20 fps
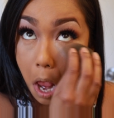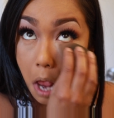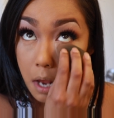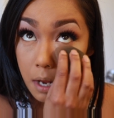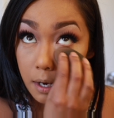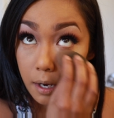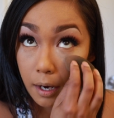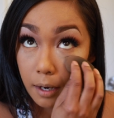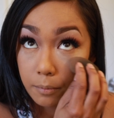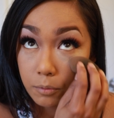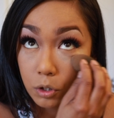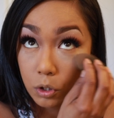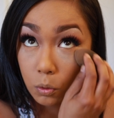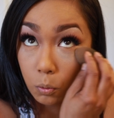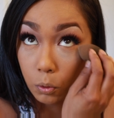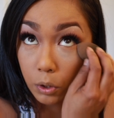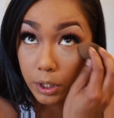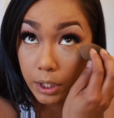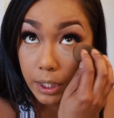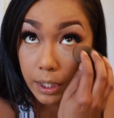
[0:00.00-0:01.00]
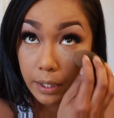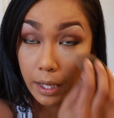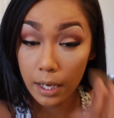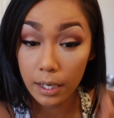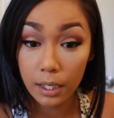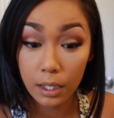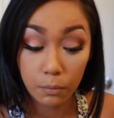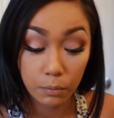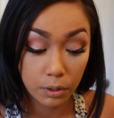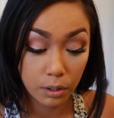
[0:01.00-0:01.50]
And I'm just working
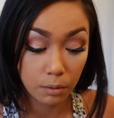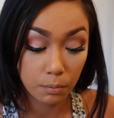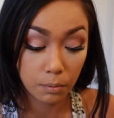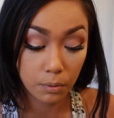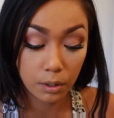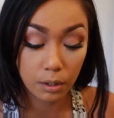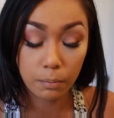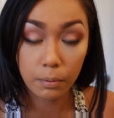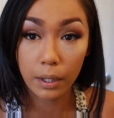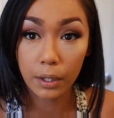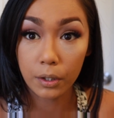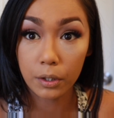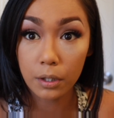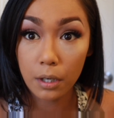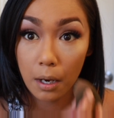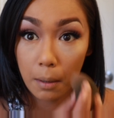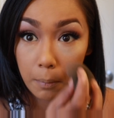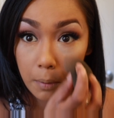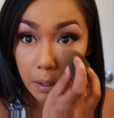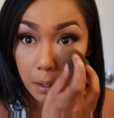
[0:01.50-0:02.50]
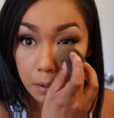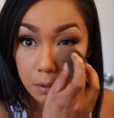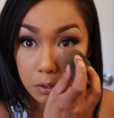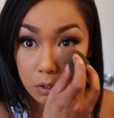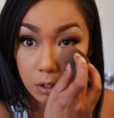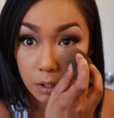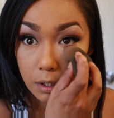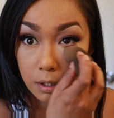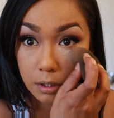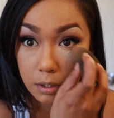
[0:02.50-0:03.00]
that in with the Beauty Blender. I'm not
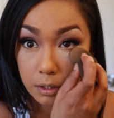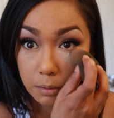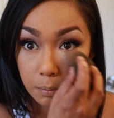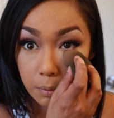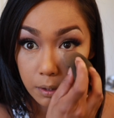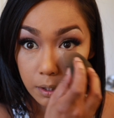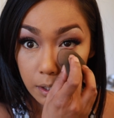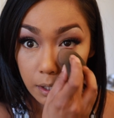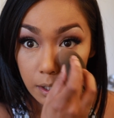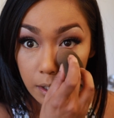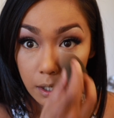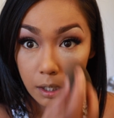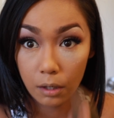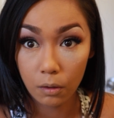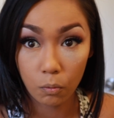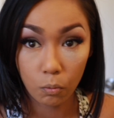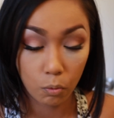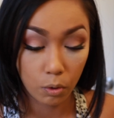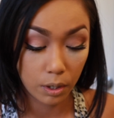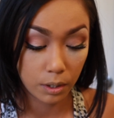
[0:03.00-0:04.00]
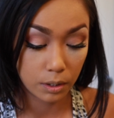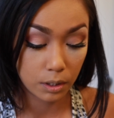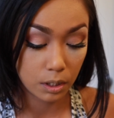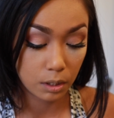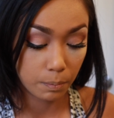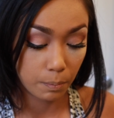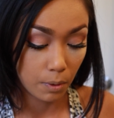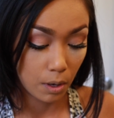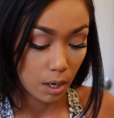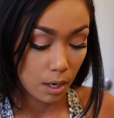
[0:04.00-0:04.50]
just putting it in one
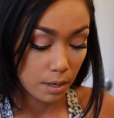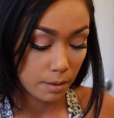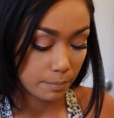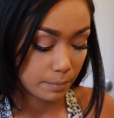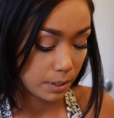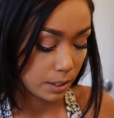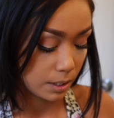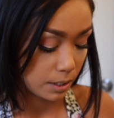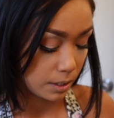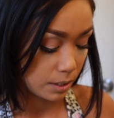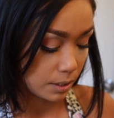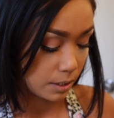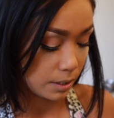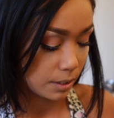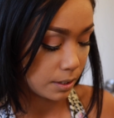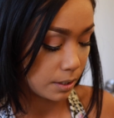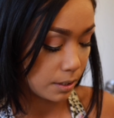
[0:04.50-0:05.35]
spot because